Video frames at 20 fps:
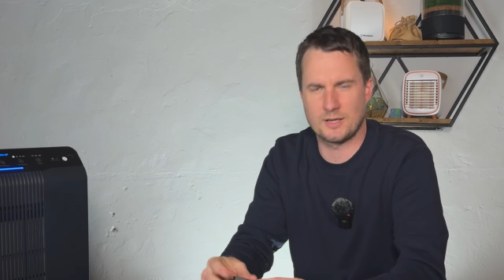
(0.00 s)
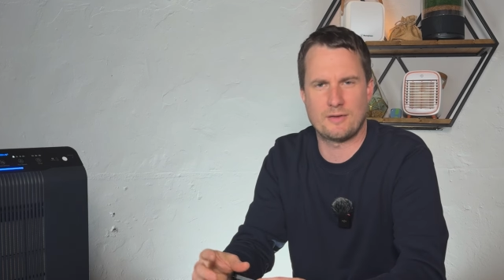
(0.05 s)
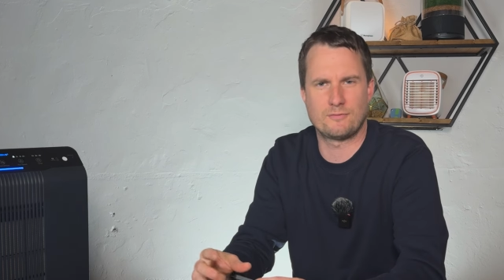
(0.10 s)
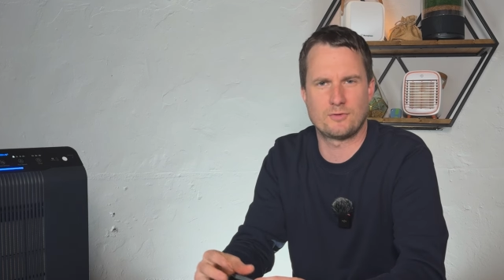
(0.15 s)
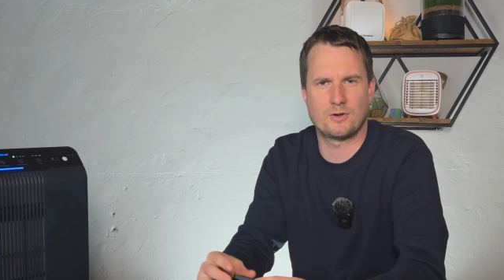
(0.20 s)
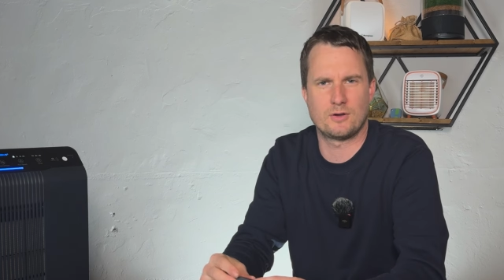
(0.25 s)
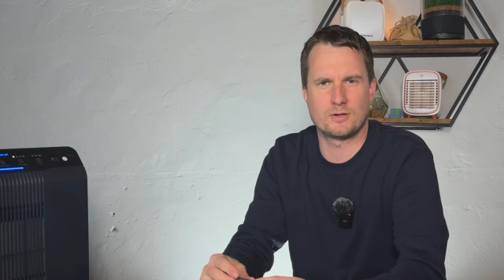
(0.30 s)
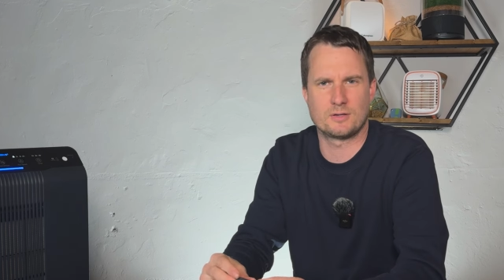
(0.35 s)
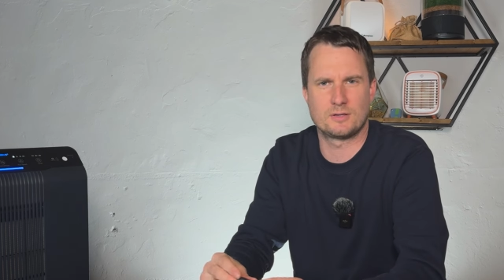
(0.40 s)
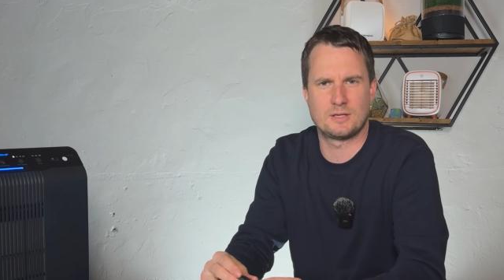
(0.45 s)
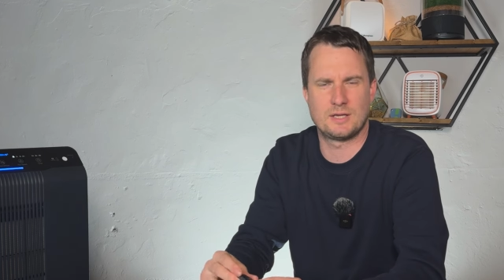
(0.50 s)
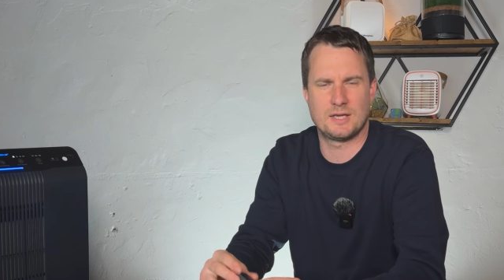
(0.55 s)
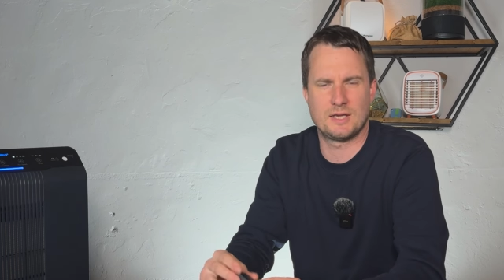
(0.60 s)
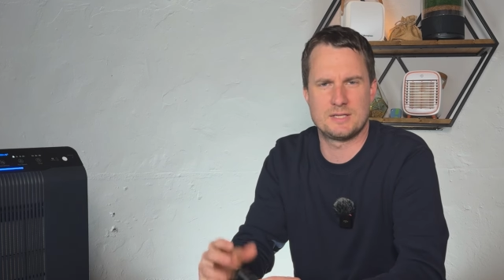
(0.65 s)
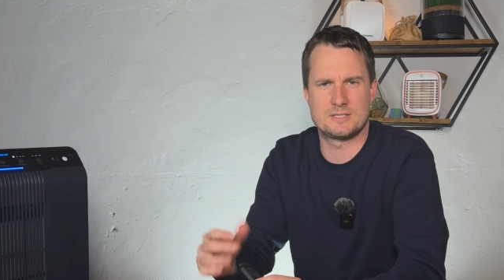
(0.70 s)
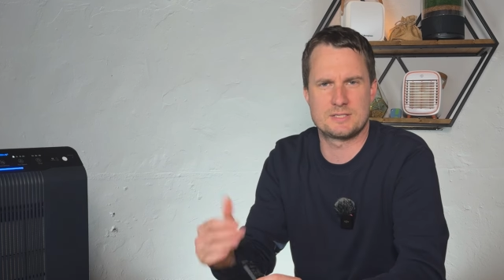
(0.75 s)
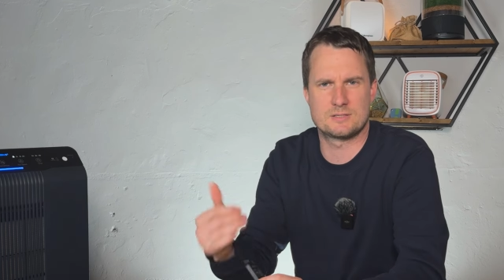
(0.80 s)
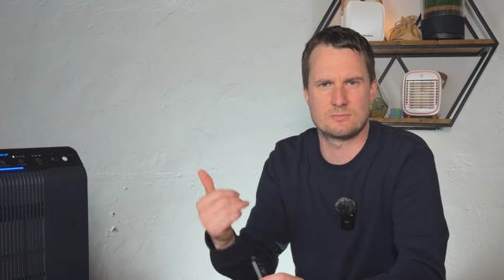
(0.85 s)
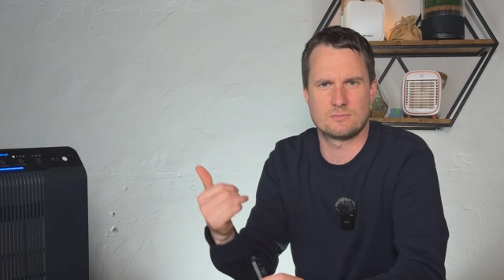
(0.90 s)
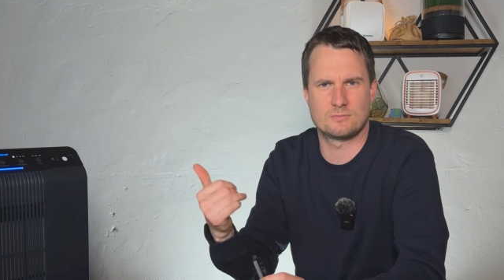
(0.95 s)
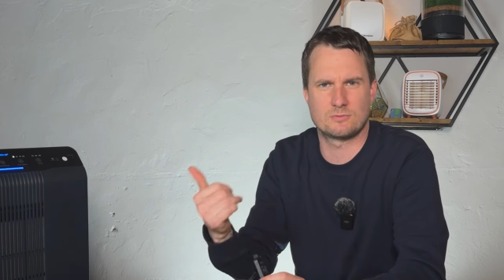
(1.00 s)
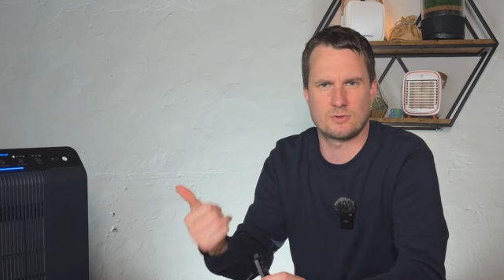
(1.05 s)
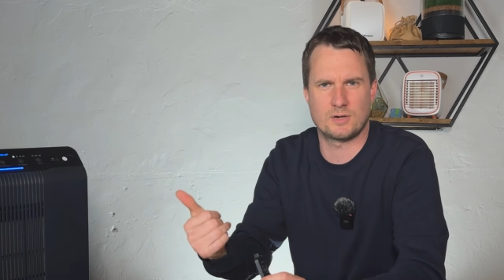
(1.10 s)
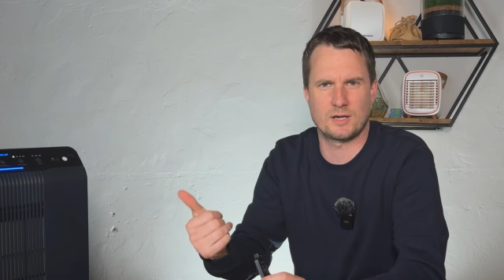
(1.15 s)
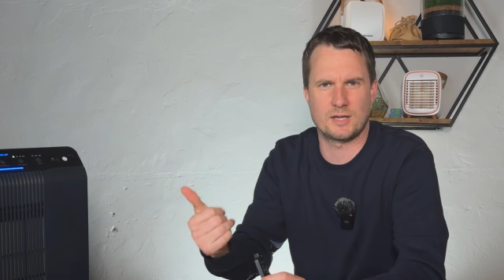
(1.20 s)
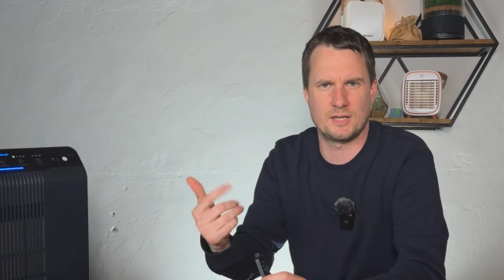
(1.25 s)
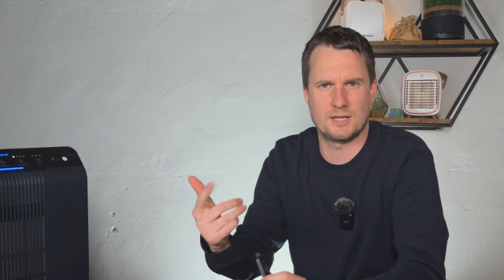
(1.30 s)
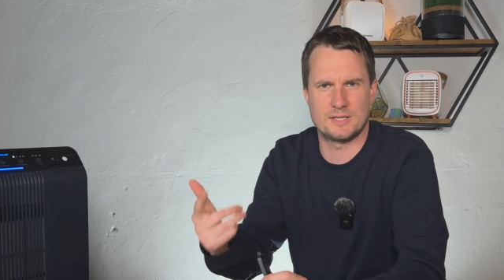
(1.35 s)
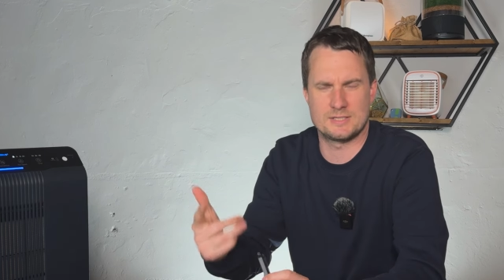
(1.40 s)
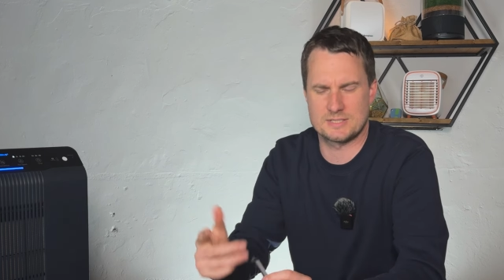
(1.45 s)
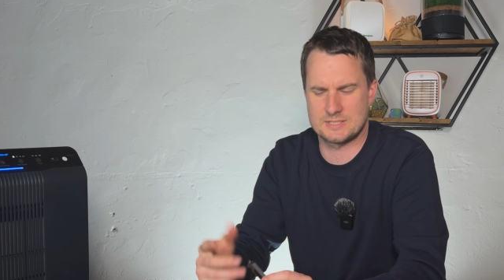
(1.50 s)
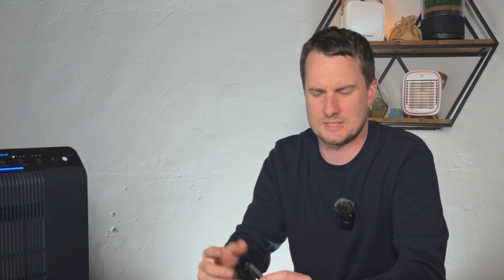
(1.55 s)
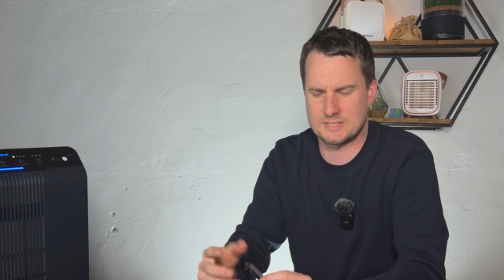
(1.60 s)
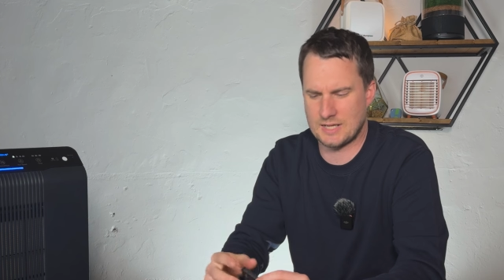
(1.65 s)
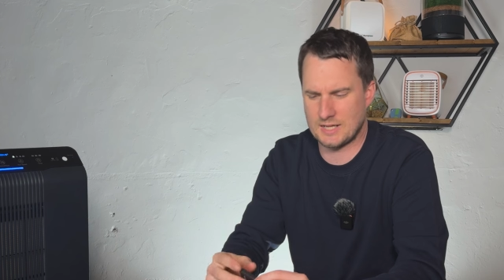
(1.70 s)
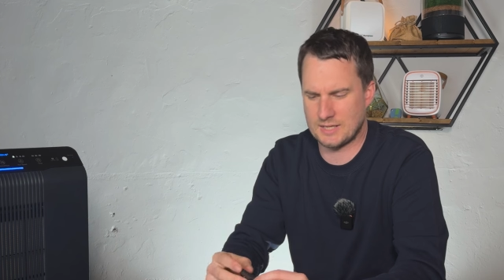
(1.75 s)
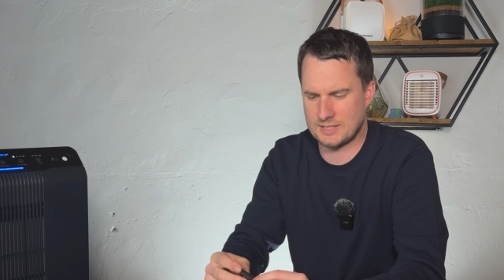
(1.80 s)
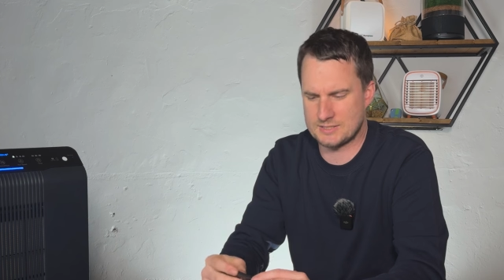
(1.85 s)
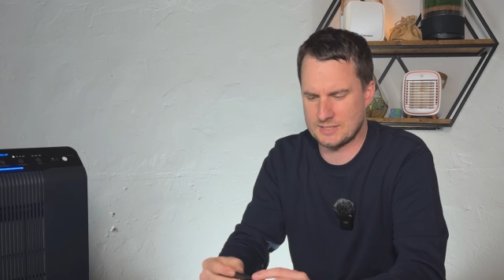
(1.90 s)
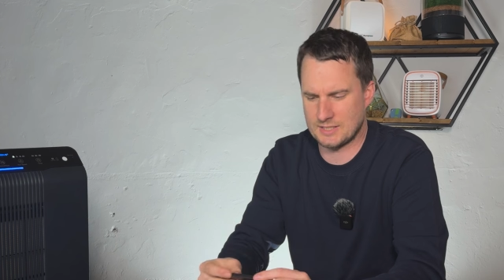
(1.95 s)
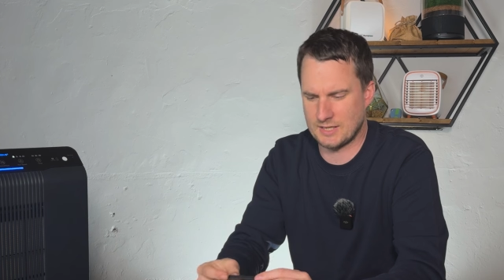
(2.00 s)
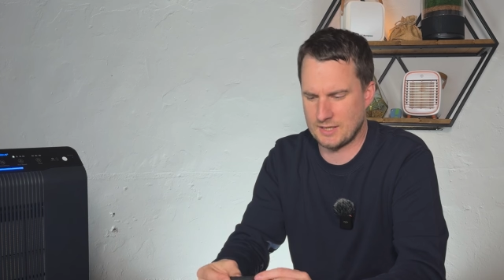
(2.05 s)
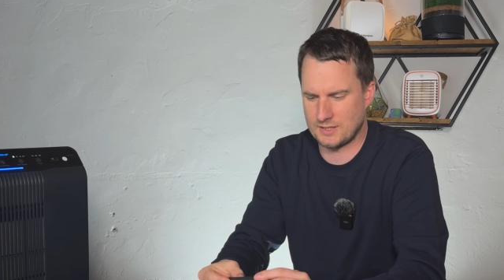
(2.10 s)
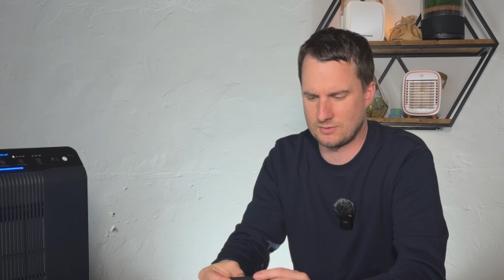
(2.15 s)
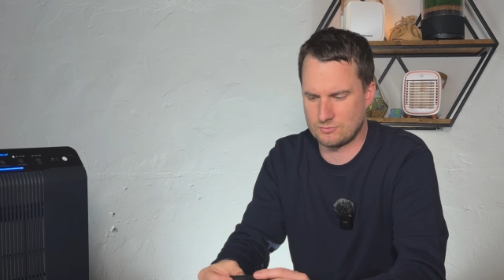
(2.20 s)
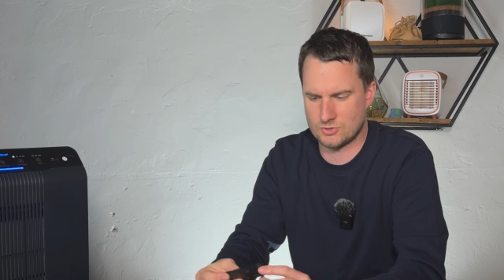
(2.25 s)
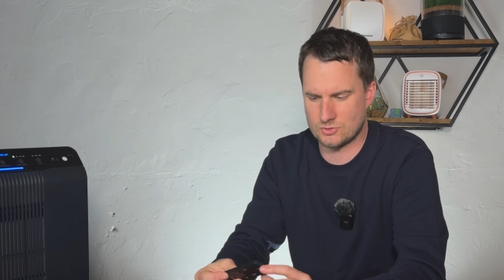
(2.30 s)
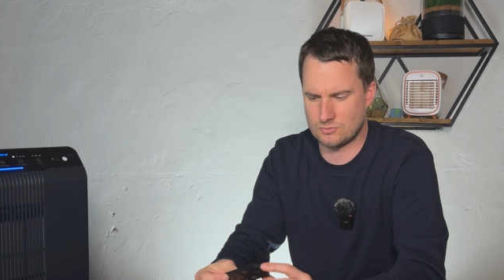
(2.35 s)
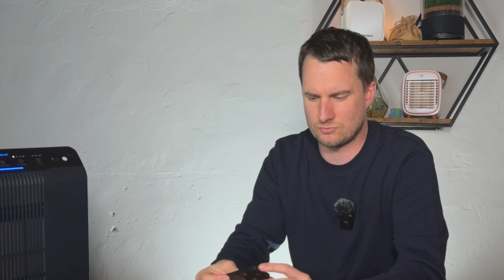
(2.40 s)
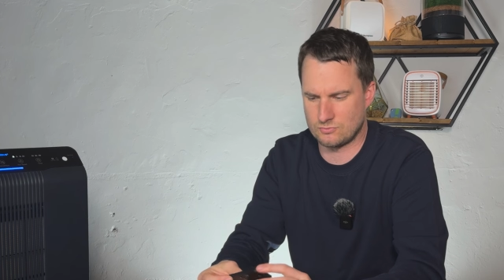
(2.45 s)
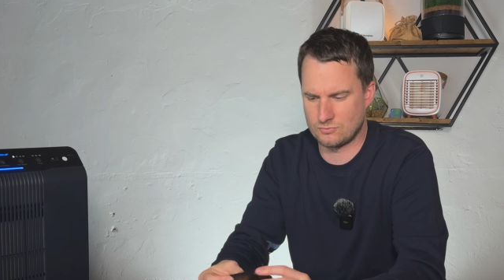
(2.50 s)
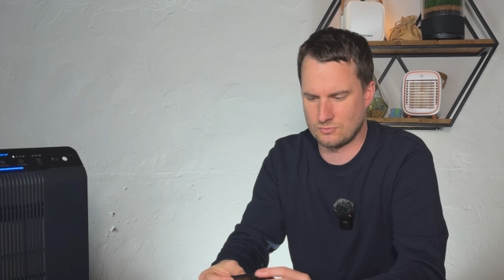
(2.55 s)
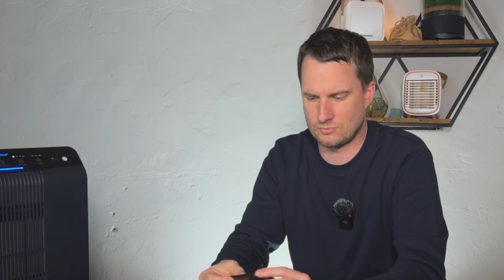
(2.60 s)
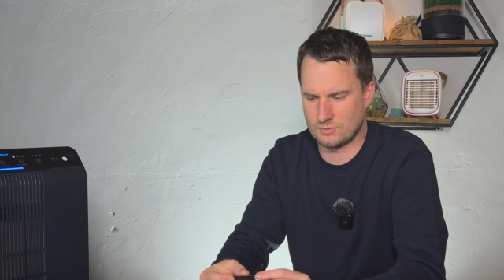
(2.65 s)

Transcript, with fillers: I've got kids three and six, and I just